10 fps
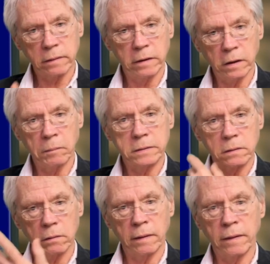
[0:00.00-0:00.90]
he can be
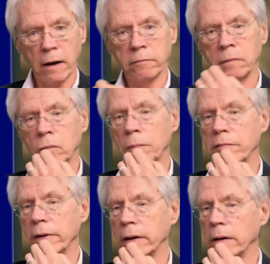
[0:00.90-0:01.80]
sued, and the government will be
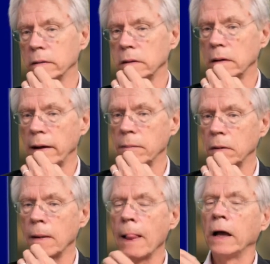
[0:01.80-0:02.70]
vicariously liable.
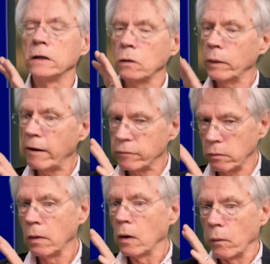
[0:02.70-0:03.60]
So we have to
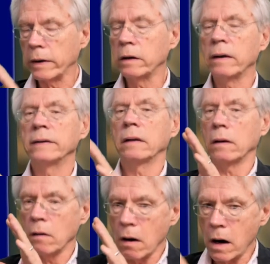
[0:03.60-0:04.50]
recognize that
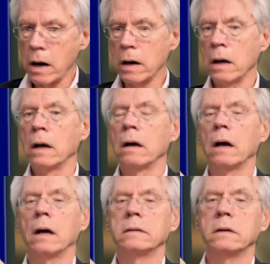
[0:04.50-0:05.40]
there are
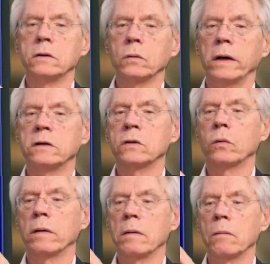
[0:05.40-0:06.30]
situations
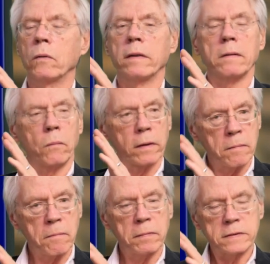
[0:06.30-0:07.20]
where
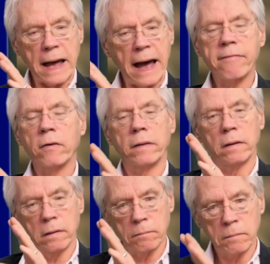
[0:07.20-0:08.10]
the staff or
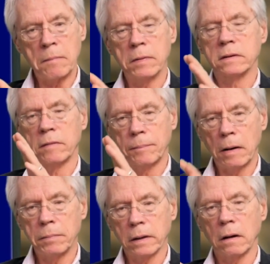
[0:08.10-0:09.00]
the members of a
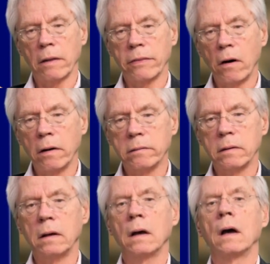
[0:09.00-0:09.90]
public
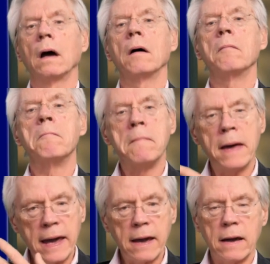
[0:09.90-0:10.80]
authority
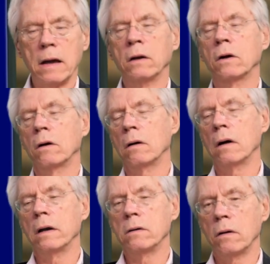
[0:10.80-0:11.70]
may incur
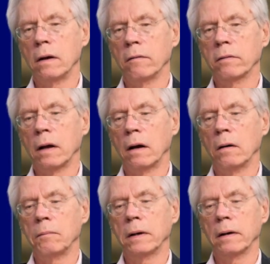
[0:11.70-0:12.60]
a duty of
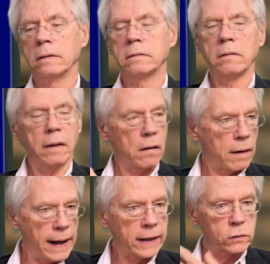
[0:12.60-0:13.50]
care because they are
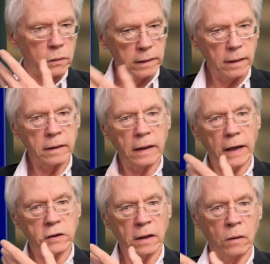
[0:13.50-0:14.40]
actually
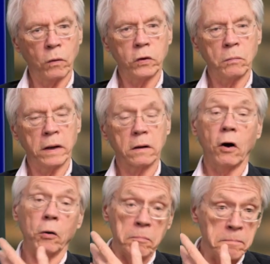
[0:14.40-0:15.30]
engaging in what you might
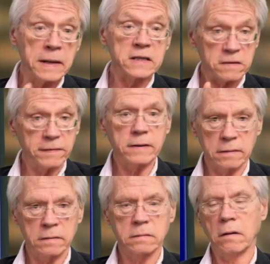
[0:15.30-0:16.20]
call
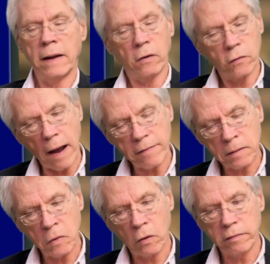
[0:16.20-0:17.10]
misfeasance. They're now driving a
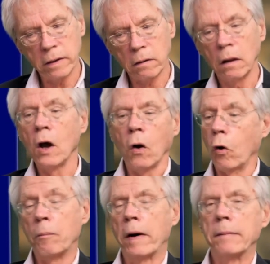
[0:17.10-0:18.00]
motor vehicle,
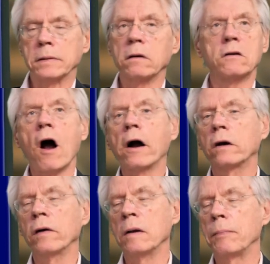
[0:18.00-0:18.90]
or perhaps a
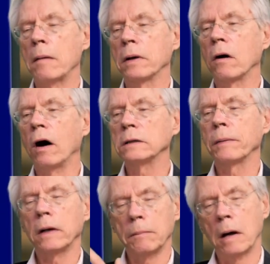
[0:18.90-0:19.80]
doctor in a public
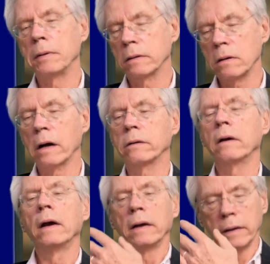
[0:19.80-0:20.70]
hospital, a public doctor,
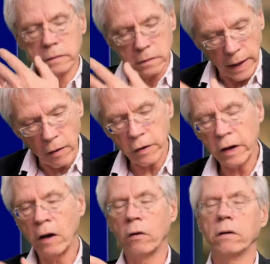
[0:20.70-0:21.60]
is
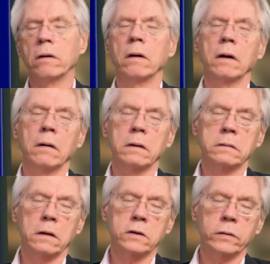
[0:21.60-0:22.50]
carrying out a
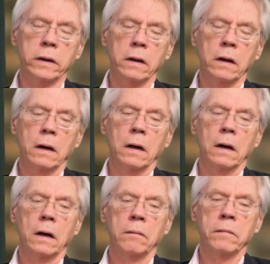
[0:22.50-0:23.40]
surgery.
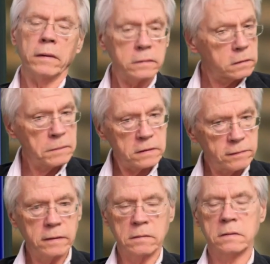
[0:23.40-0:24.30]
This is
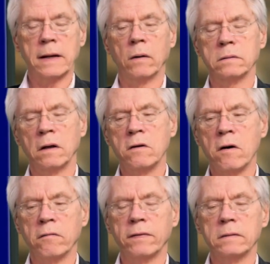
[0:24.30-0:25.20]
misfeasance now, it's not
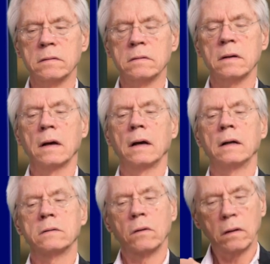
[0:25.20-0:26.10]
nonfeasance,
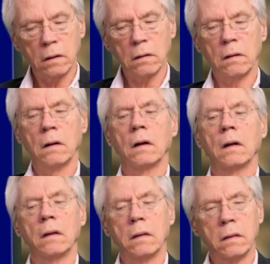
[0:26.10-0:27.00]
and so here
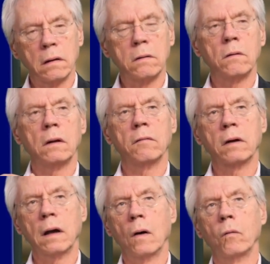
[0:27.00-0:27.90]
the duty of
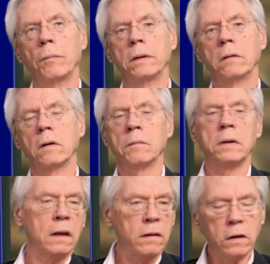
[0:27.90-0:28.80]
care will be determined
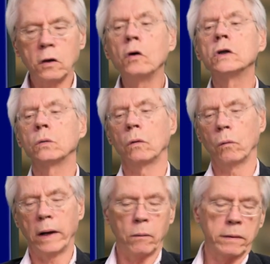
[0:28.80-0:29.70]
in the usual
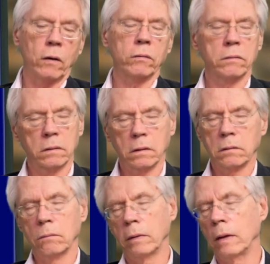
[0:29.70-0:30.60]
way without
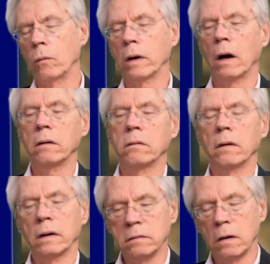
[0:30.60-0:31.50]
regard to the
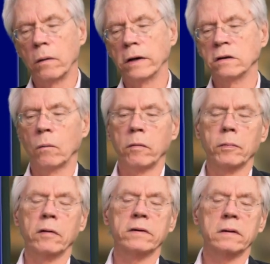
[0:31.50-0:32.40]
considerations that we
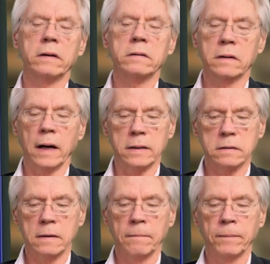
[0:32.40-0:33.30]
previously
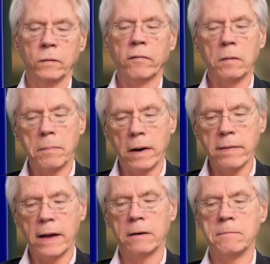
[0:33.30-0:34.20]
discussed. We have to bear
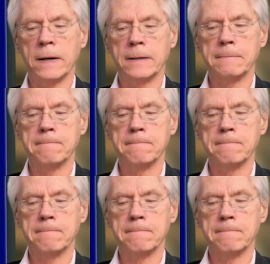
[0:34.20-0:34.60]
that in mind.